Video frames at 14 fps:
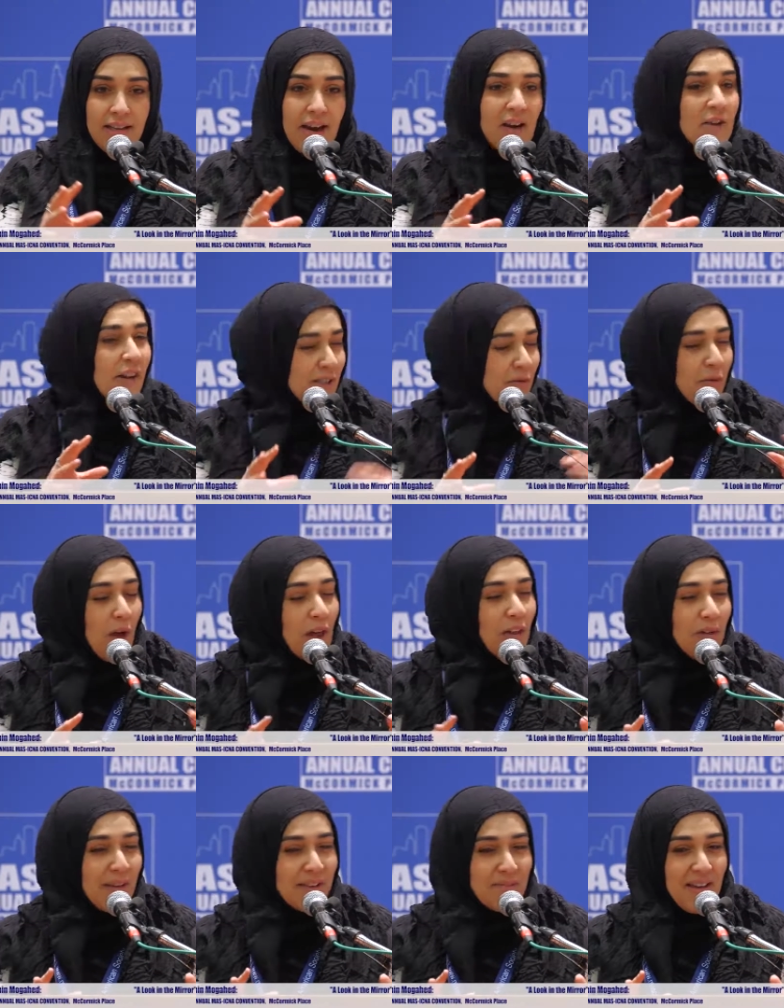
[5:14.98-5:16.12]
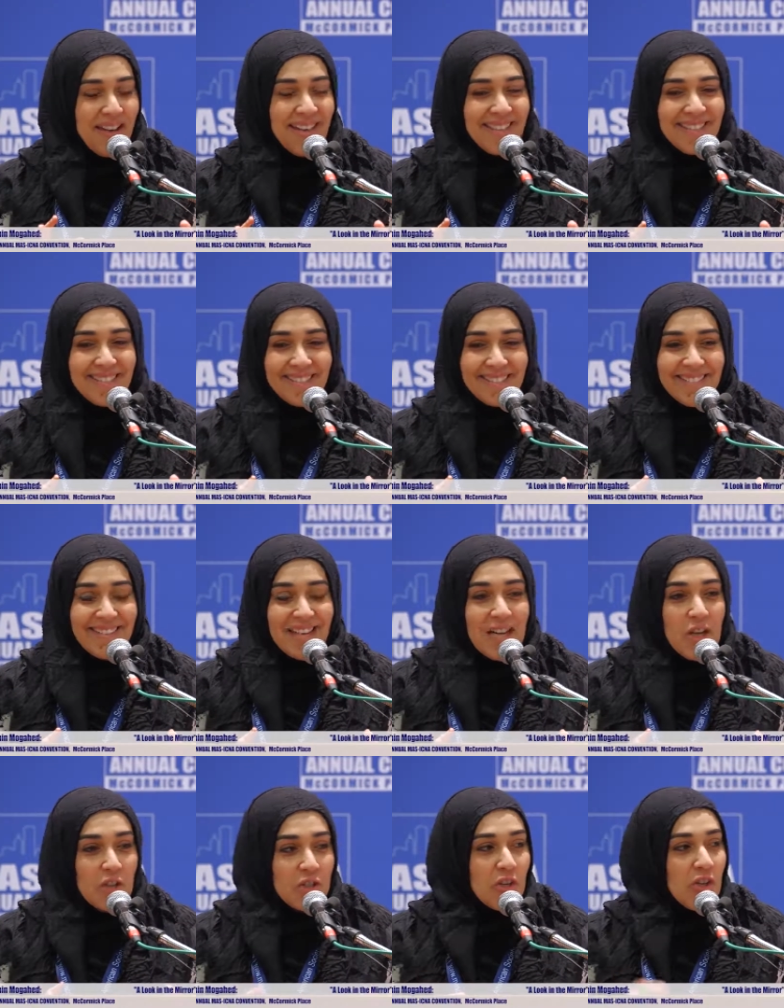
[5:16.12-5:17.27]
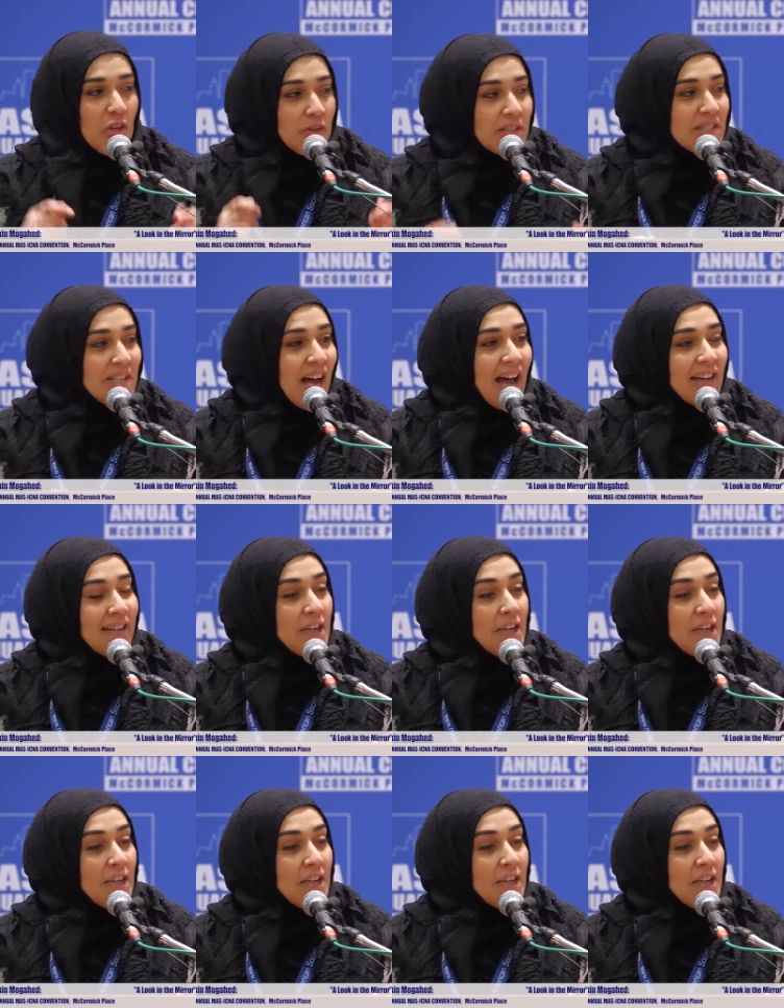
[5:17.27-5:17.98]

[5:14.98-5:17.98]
Are you guys following me? So you decide